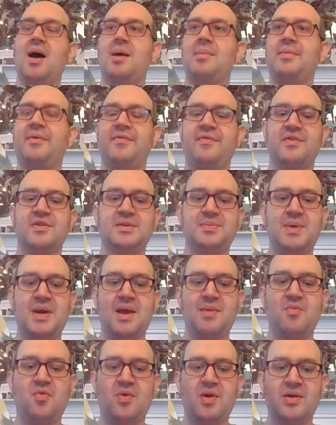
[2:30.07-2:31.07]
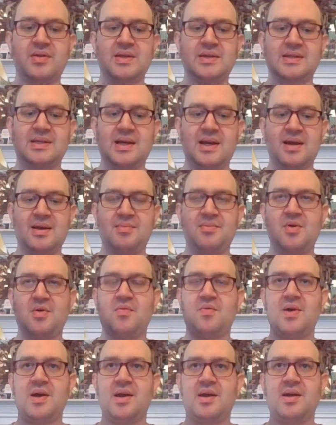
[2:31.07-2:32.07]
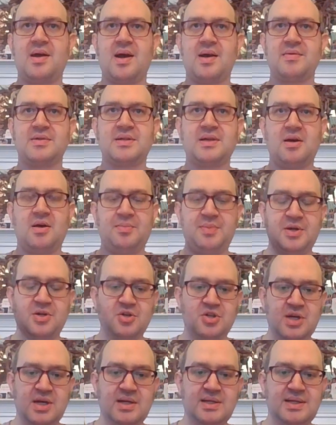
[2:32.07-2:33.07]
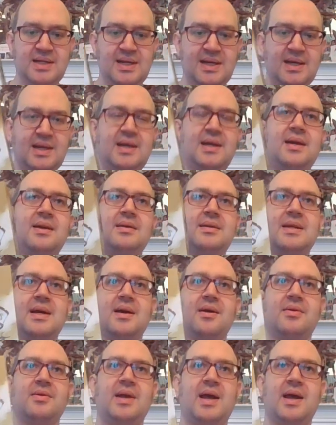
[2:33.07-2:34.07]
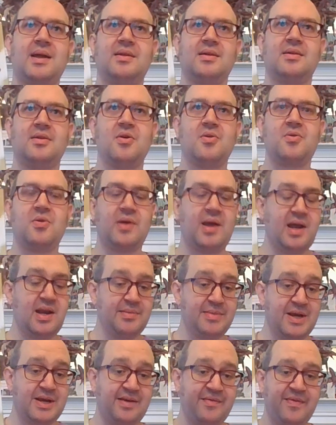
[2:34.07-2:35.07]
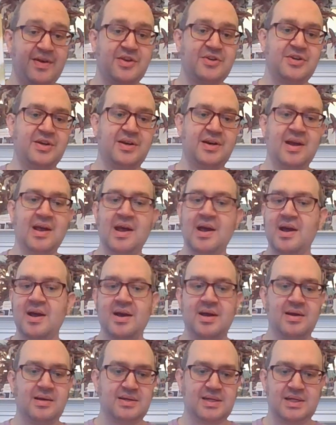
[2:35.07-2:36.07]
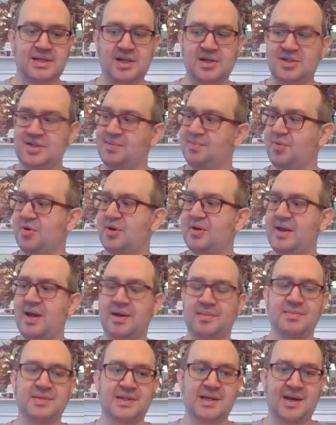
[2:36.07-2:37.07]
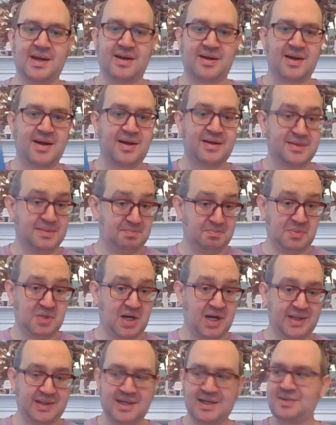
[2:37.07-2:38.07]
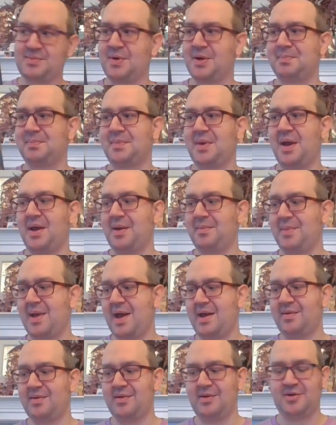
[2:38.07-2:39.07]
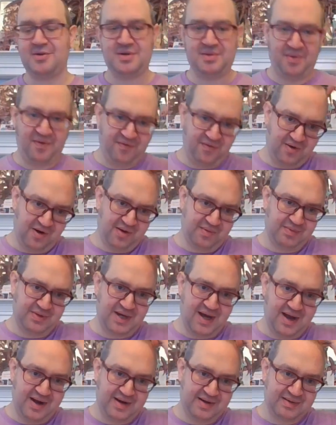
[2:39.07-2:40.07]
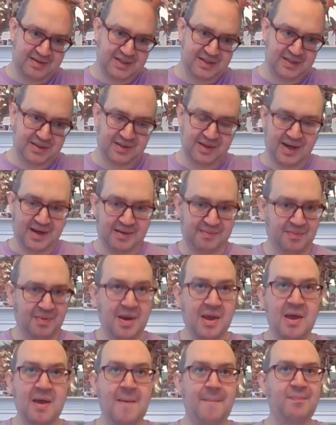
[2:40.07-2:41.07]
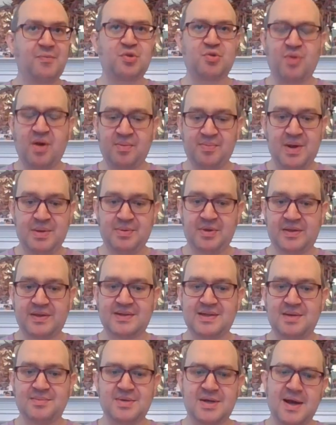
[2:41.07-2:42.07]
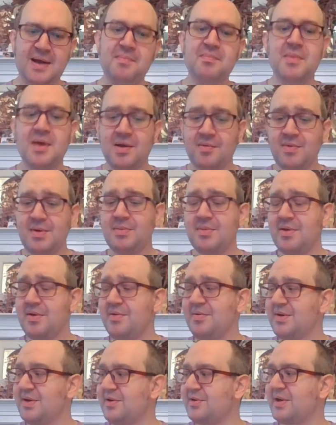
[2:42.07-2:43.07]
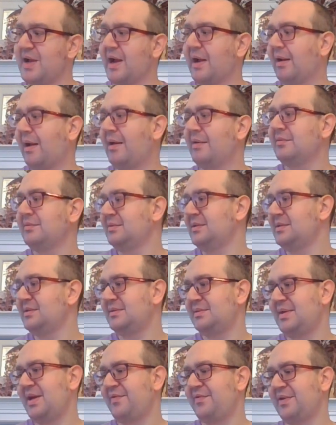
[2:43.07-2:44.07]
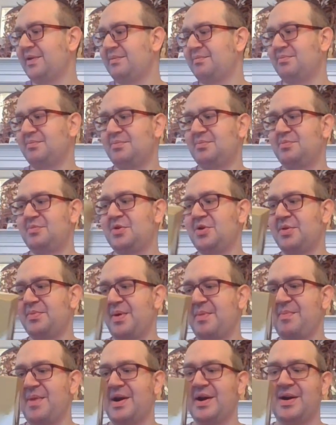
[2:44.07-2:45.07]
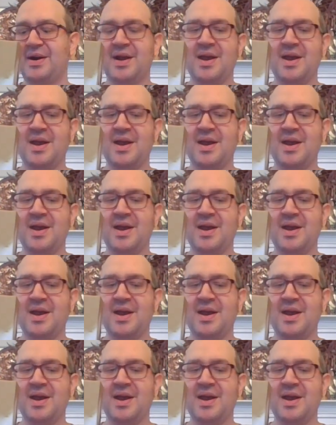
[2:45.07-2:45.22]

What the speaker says: First became aware of this game when I was helping JD down at the local anime convention to teach some board games, and I taught this one. Hadn't learned it before, taught it to like 12 people at the same time. It went okay. I definitely could have been better.